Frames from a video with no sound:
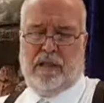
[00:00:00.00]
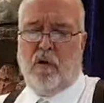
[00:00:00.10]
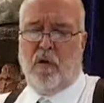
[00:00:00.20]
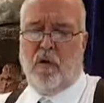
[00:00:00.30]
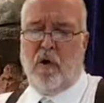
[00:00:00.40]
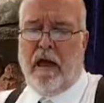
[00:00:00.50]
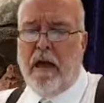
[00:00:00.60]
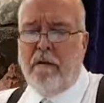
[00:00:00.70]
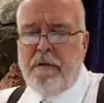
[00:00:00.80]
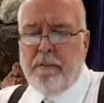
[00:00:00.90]
Like
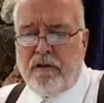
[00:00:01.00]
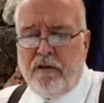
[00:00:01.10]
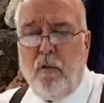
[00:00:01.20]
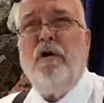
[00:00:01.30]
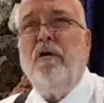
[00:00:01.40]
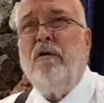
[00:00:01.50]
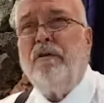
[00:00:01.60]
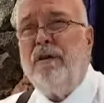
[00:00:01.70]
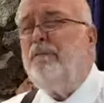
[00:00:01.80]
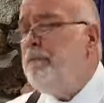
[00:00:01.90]
everybody in the world
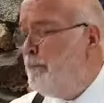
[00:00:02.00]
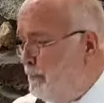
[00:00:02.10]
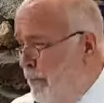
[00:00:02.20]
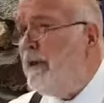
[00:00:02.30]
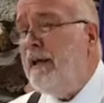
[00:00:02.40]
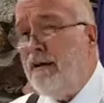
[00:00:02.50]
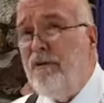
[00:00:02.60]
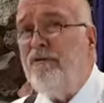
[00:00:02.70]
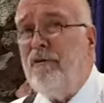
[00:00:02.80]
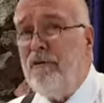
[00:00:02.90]
is pretty
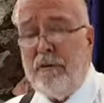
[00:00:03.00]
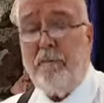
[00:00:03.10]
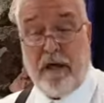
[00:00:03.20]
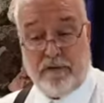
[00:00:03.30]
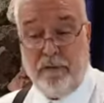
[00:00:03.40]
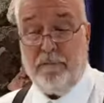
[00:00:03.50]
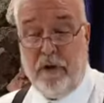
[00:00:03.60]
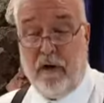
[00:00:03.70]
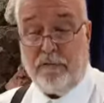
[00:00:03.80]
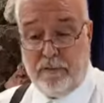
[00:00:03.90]
concerned about
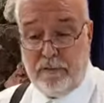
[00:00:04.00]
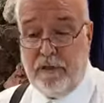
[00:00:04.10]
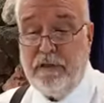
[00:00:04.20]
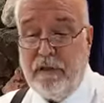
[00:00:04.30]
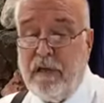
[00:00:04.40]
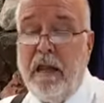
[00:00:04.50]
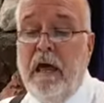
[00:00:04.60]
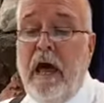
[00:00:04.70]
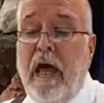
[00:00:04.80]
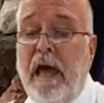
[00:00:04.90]
themselves. You
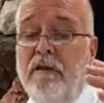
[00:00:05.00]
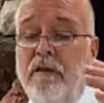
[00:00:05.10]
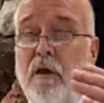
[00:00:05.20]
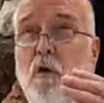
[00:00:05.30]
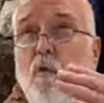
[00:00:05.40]
got, and